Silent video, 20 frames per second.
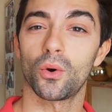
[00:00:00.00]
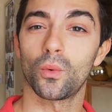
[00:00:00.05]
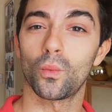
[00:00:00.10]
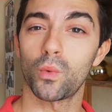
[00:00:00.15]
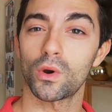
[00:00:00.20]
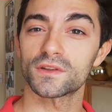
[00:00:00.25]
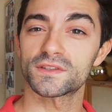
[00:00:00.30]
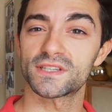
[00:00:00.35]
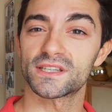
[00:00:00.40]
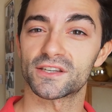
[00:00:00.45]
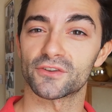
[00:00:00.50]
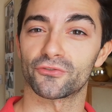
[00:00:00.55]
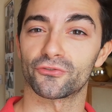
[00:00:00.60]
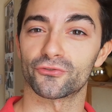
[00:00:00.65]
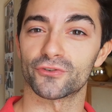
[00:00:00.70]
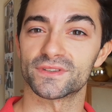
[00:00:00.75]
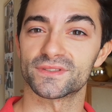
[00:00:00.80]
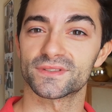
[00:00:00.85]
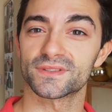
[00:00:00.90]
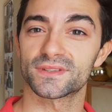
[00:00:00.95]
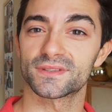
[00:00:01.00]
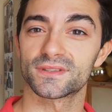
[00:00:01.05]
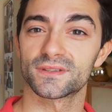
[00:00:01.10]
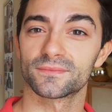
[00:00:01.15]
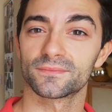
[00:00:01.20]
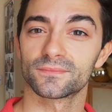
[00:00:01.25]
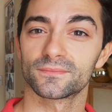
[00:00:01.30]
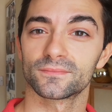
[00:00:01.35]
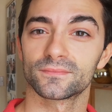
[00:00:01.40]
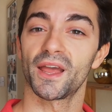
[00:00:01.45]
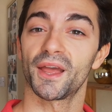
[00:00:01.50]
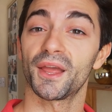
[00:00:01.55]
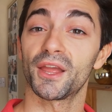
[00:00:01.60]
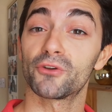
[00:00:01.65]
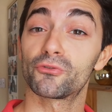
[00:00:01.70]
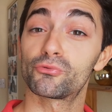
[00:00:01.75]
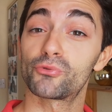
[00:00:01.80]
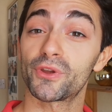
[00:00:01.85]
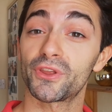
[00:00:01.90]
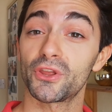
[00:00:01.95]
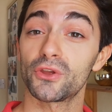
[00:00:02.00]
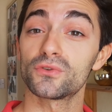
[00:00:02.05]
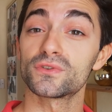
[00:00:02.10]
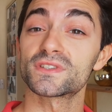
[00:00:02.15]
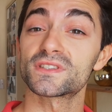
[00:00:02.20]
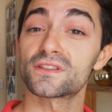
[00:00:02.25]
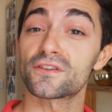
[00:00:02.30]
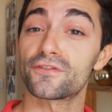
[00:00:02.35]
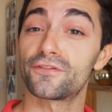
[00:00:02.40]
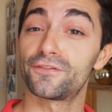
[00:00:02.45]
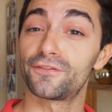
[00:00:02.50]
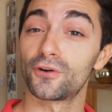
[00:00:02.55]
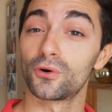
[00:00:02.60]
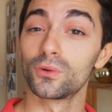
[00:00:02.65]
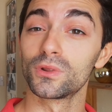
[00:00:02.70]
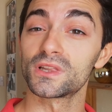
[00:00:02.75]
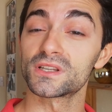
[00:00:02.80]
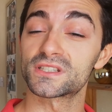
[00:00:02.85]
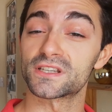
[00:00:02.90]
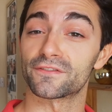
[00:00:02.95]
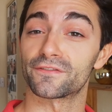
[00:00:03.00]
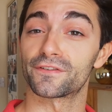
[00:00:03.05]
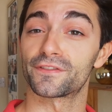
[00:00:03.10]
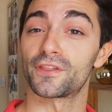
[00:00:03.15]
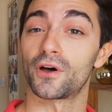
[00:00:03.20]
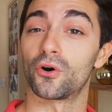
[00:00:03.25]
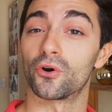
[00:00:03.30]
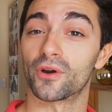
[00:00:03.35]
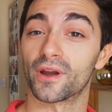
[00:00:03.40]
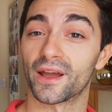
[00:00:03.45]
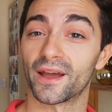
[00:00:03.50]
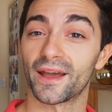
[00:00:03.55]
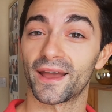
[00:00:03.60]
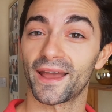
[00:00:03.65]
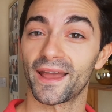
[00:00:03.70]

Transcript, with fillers: What's the difference? If we use the full diphthong